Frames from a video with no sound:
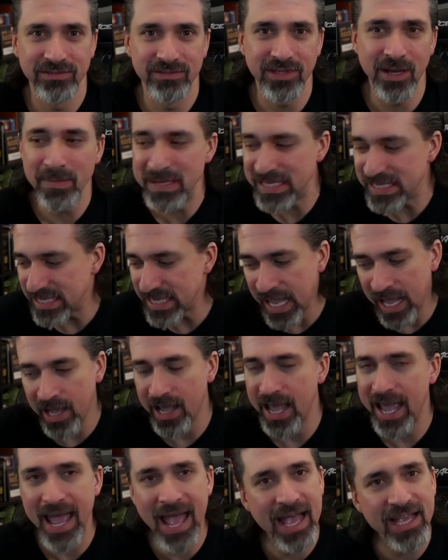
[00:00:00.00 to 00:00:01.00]
I mean, yeah,
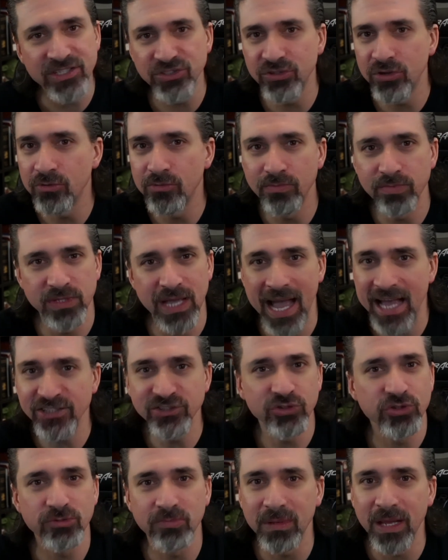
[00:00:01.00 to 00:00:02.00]

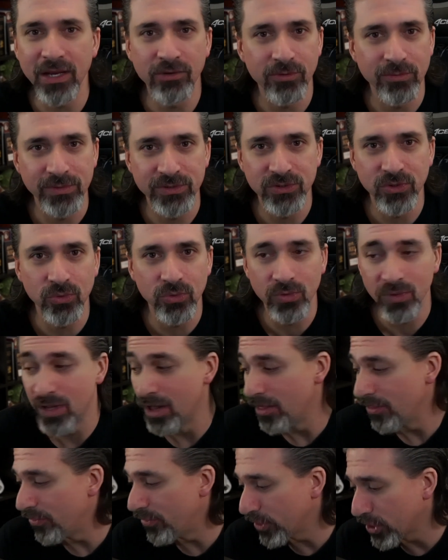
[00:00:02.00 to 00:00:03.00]
Astro's Playroom is cool.
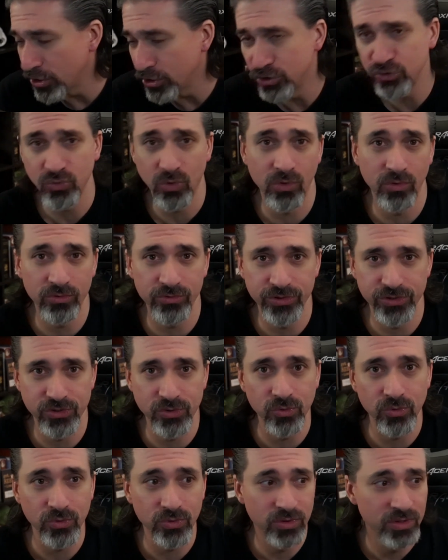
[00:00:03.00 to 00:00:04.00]
The controller is
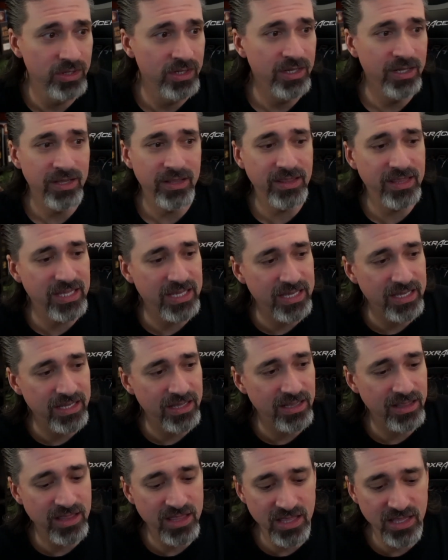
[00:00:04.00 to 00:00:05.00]
cool. The
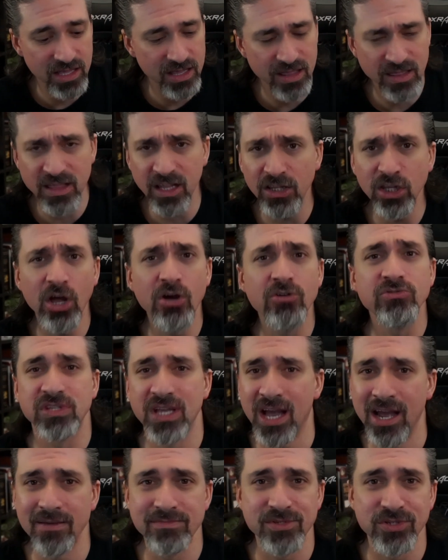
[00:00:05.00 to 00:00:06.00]
load
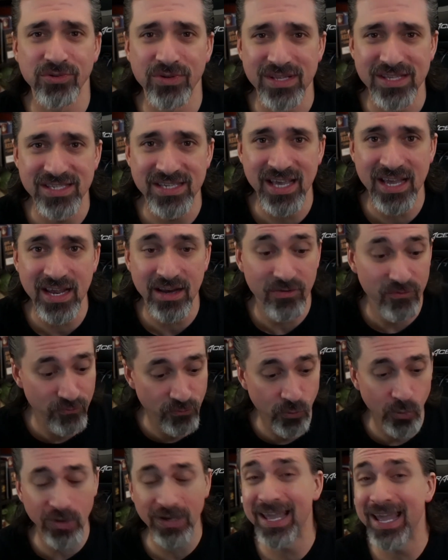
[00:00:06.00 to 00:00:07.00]
times are insane.
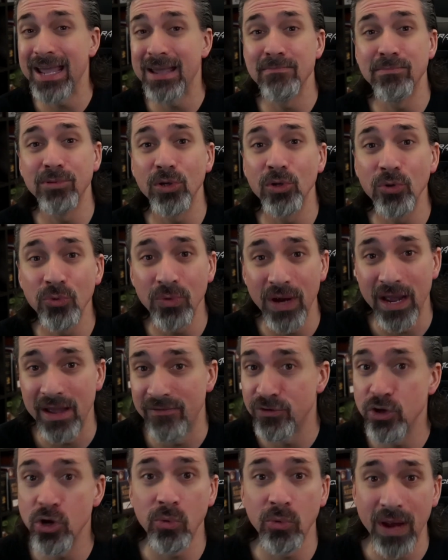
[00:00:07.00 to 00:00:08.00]
4K Blu-ray, if
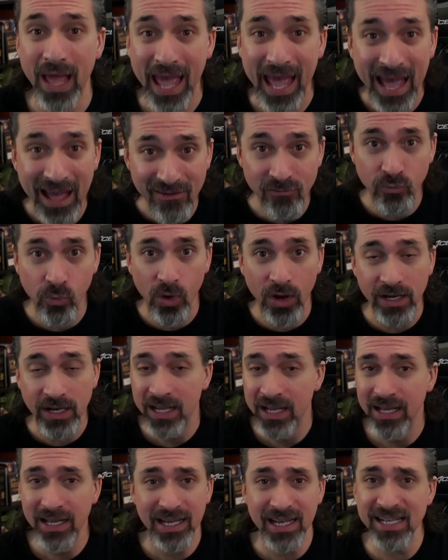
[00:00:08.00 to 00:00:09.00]
you don't have one,
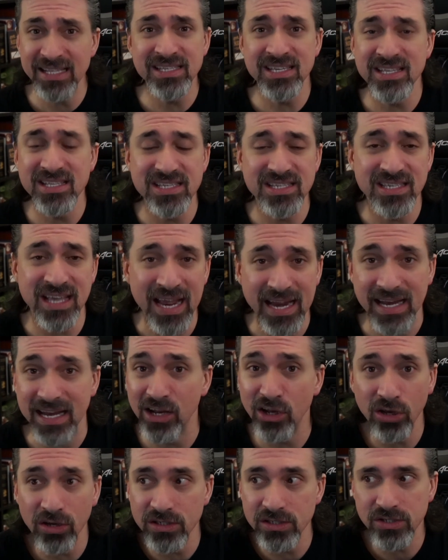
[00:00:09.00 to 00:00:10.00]
it's insane. It
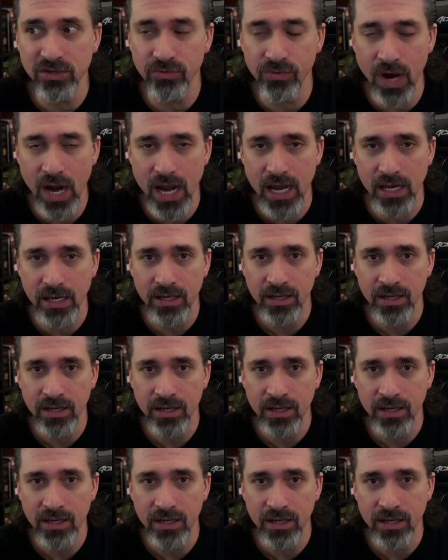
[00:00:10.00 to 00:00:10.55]
looks great.